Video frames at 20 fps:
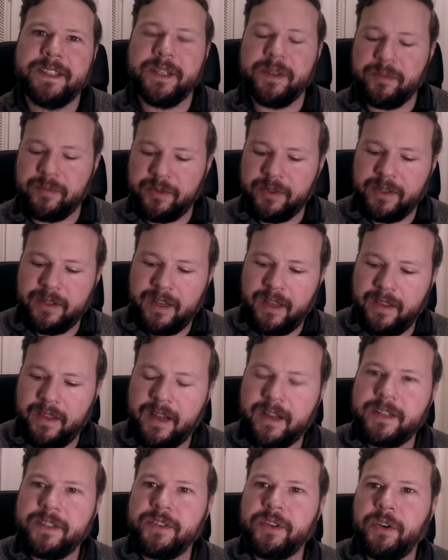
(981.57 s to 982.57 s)
summary, and
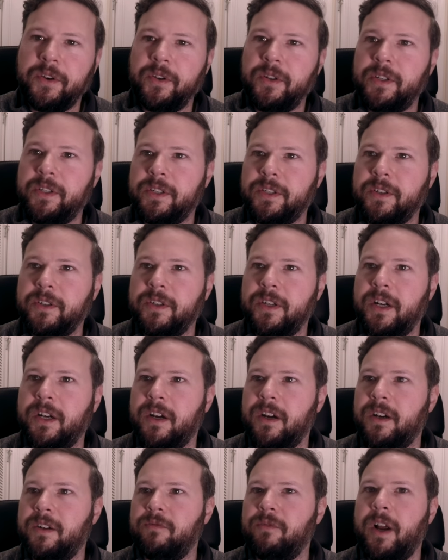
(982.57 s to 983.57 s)
that is early
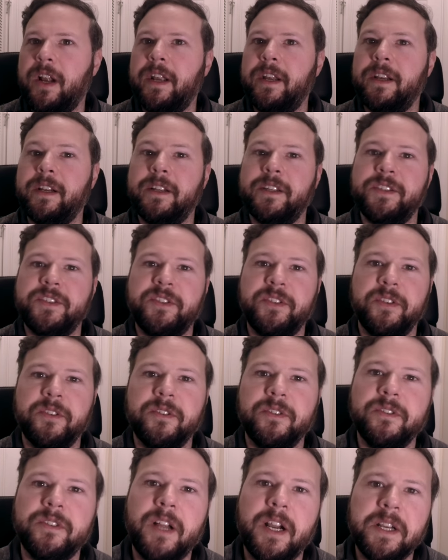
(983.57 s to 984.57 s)
Kierkegaard writing in his
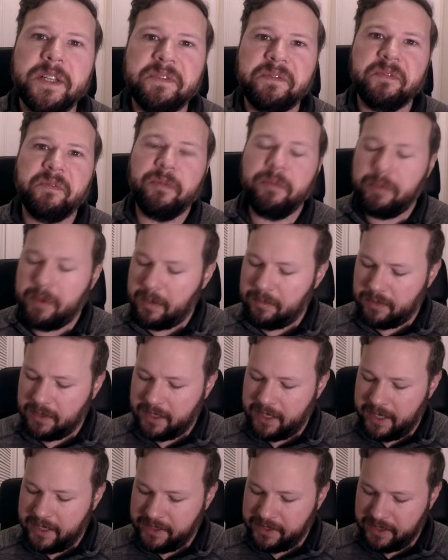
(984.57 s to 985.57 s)
journal, not even for
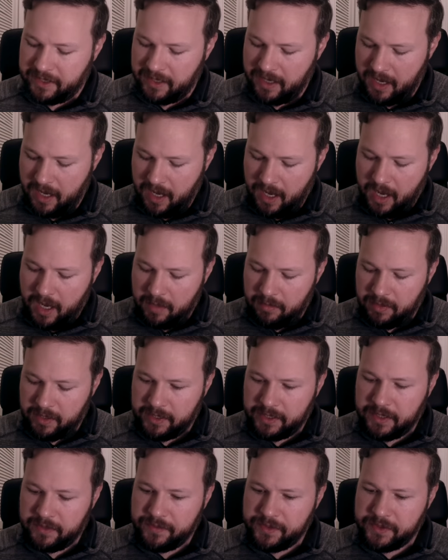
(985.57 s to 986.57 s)
publication, but
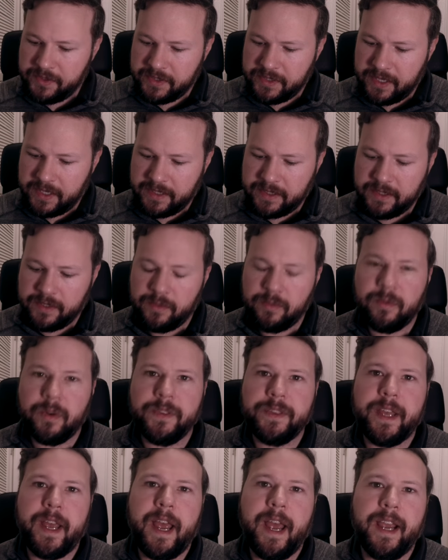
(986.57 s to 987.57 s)
it gives you a sense of
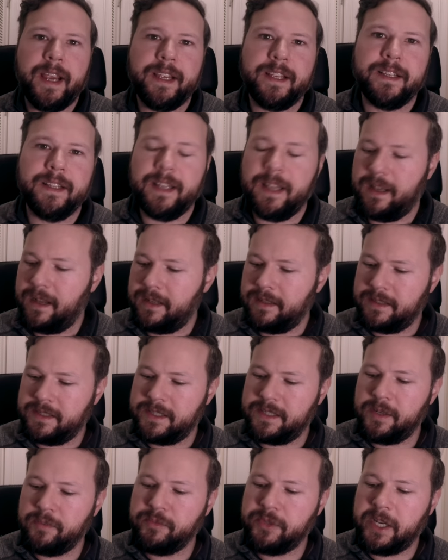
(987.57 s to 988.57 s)
what the heck that
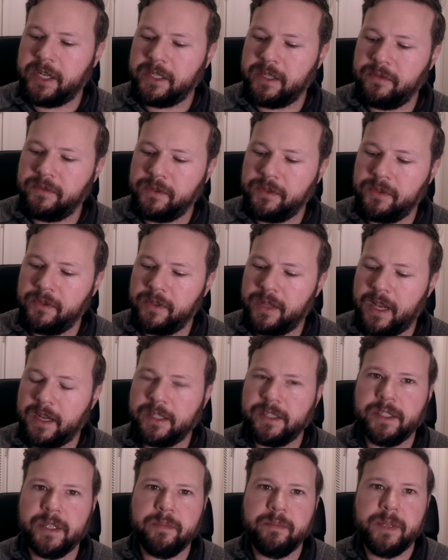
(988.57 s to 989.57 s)
subjective truth
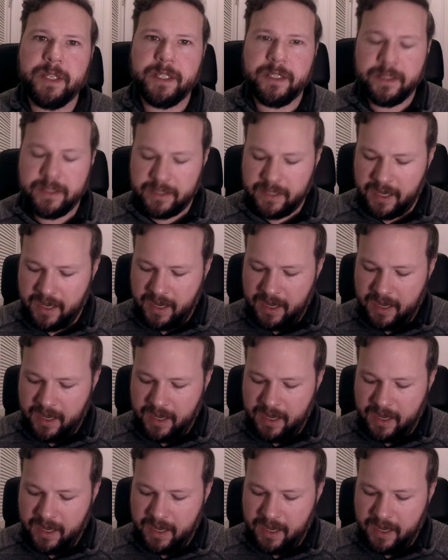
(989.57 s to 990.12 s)
actually means.